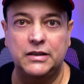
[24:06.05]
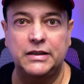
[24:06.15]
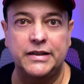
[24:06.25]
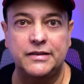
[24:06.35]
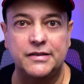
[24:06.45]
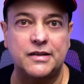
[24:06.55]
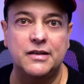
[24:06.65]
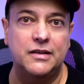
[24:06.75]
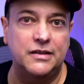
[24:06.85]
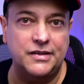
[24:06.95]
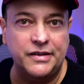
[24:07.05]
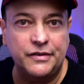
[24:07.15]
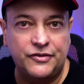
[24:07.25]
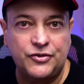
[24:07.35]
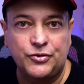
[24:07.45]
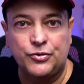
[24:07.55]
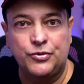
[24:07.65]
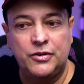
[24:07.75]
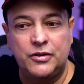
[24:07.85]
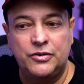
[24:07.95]
the lens is an
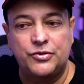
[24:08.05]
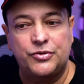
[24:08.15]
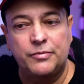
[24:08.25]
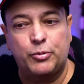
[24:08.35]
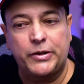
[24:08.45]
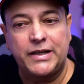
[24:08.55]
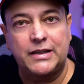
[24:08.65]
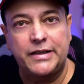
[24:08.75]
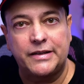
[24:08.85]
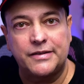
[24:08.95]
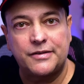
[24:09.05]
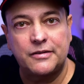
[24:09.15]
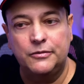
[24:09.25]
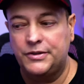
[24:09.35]
f2 to 2.8 lens,